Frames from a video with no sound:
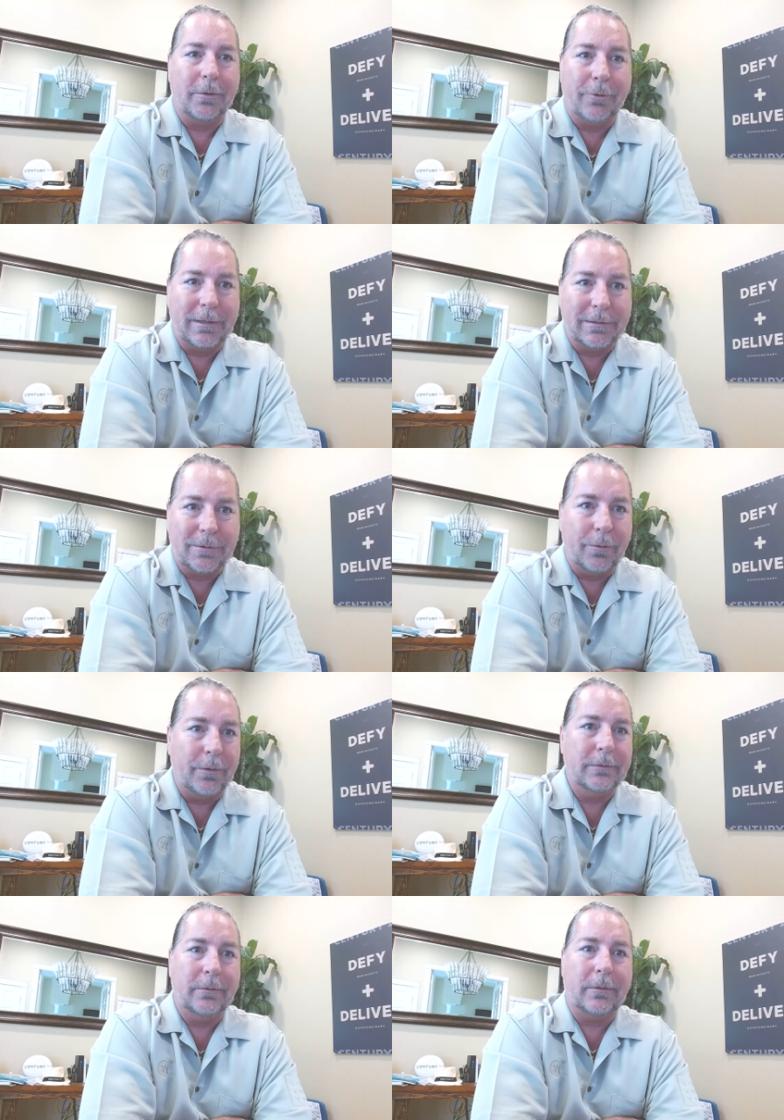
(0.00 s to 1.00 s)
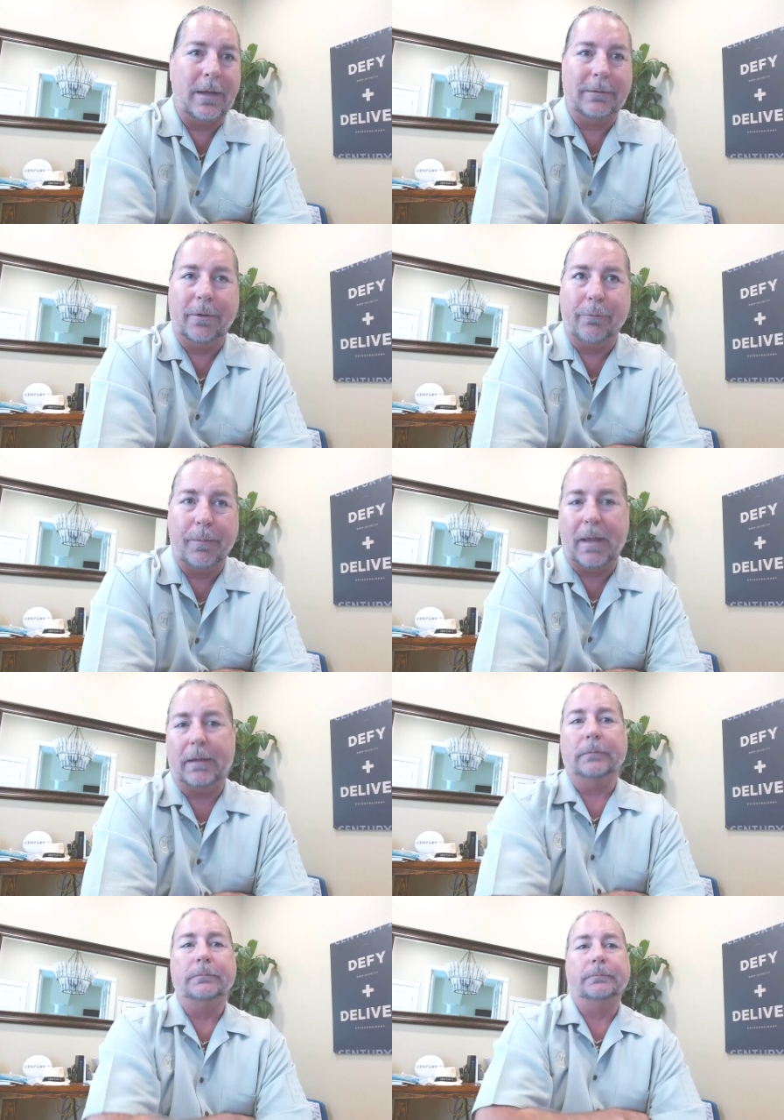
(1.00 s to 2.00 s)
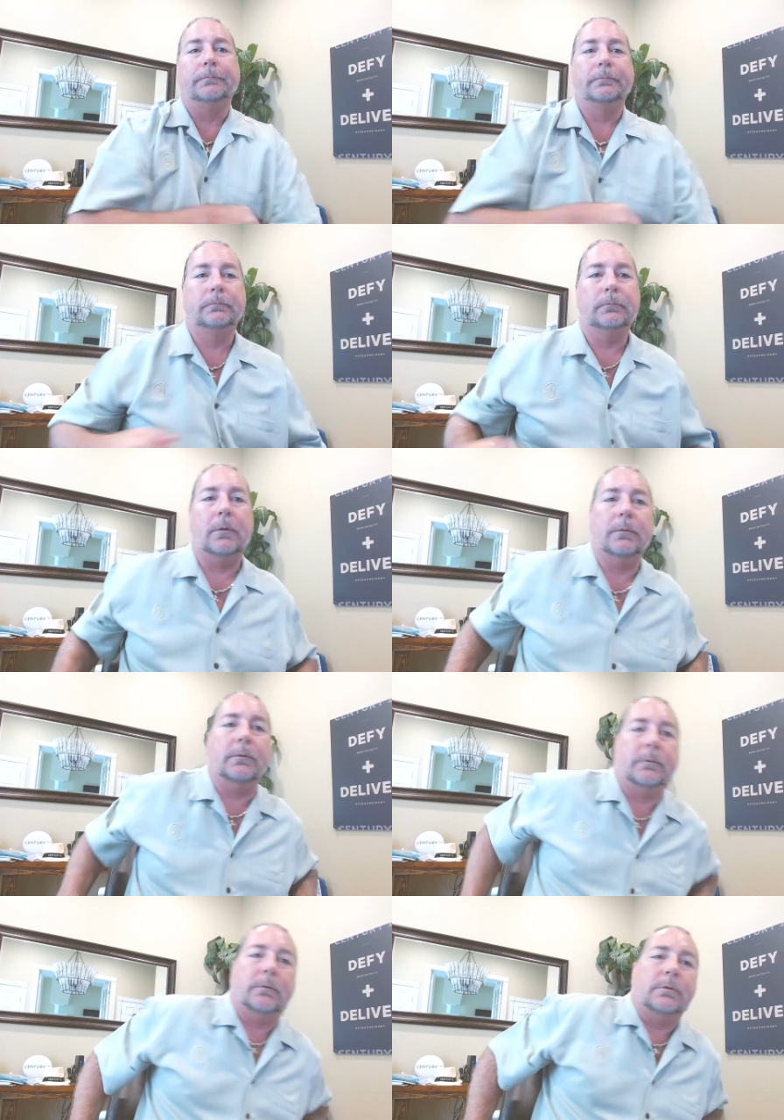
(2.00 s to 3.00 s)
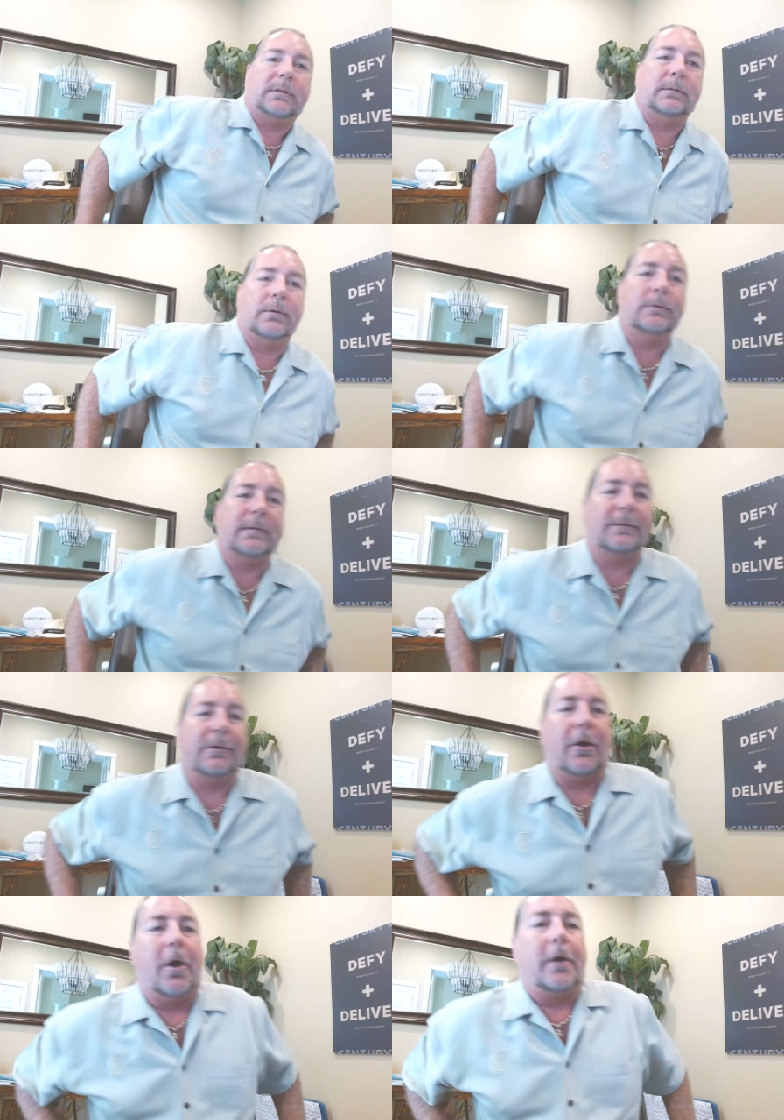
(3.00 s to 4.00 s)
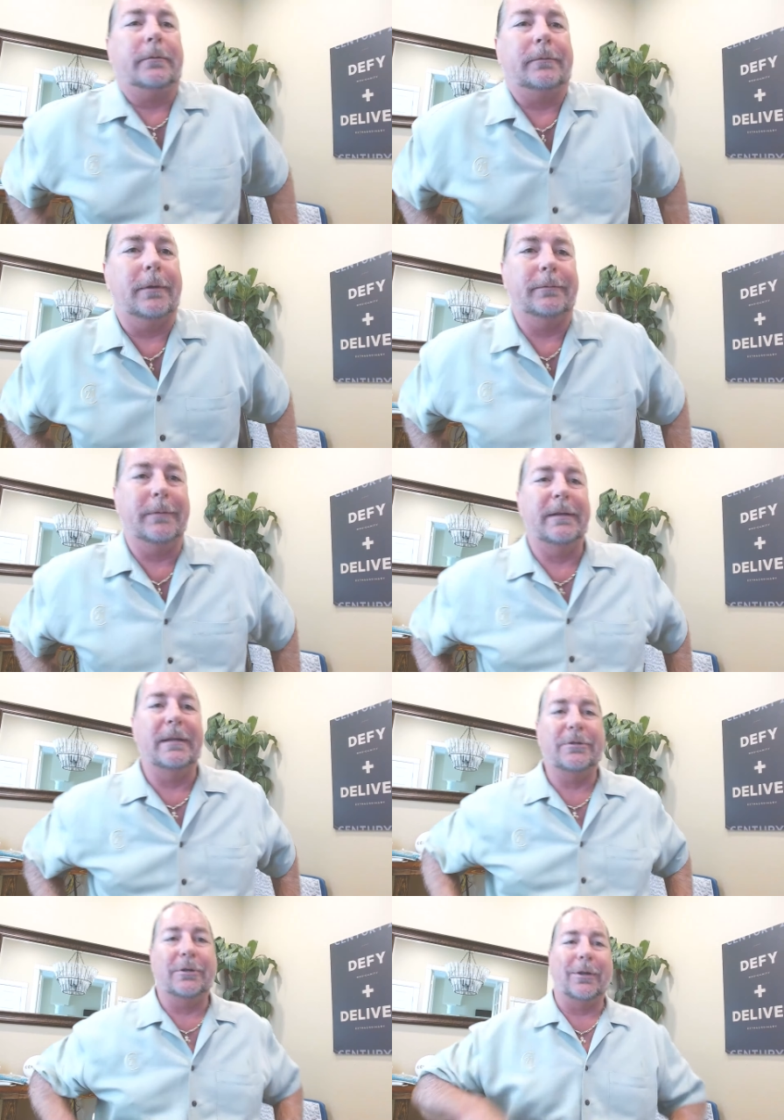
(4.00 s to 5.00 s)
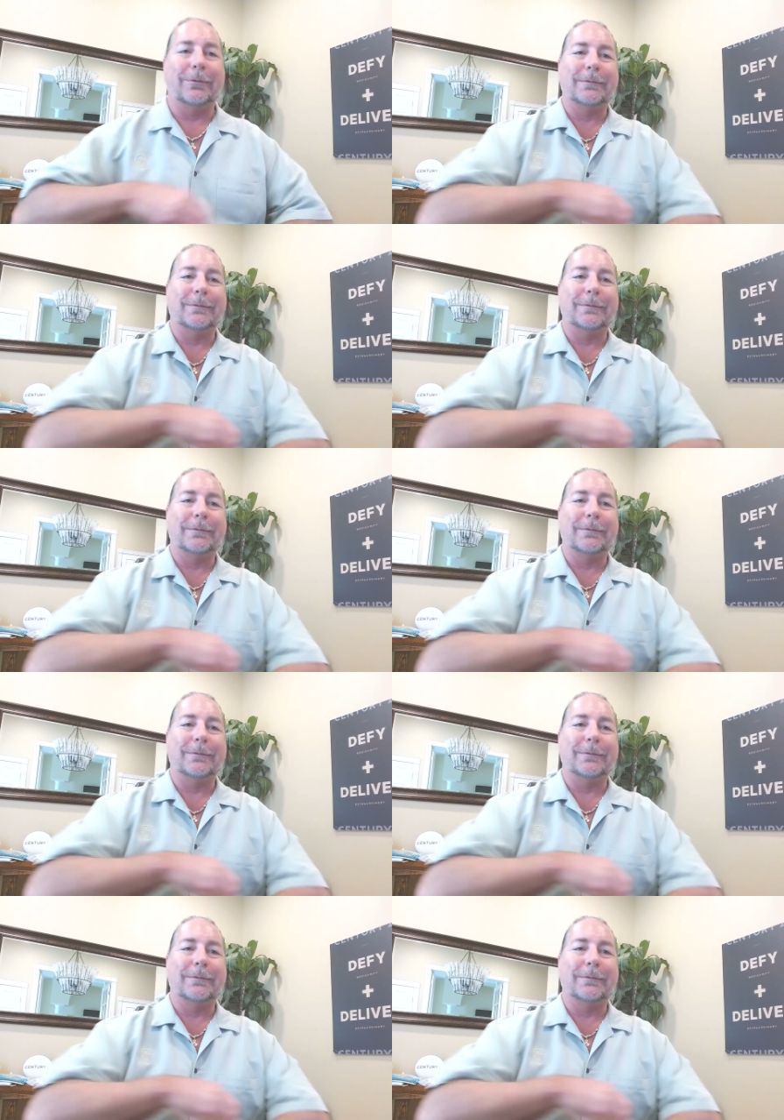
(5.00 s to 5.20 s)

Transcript: good credit score, and you're likely to repay. Those, those things, those days are gone. The ninja. Yeah.